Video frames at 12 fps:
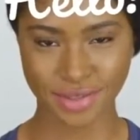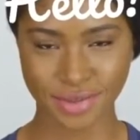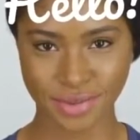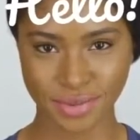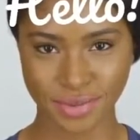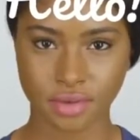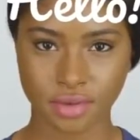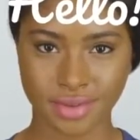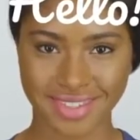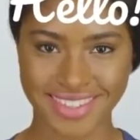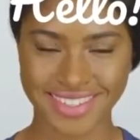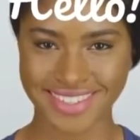
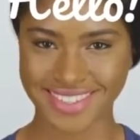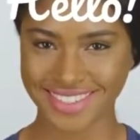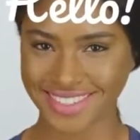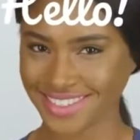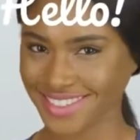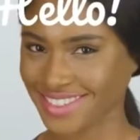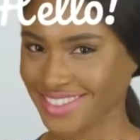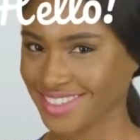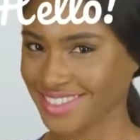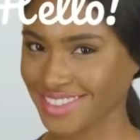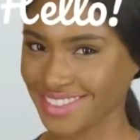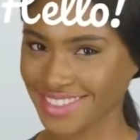So we're going to start off with
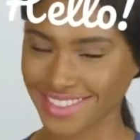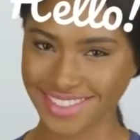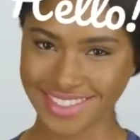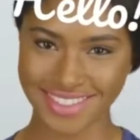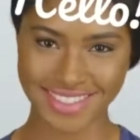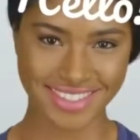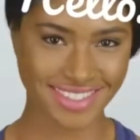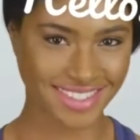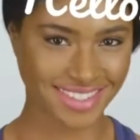their inputs.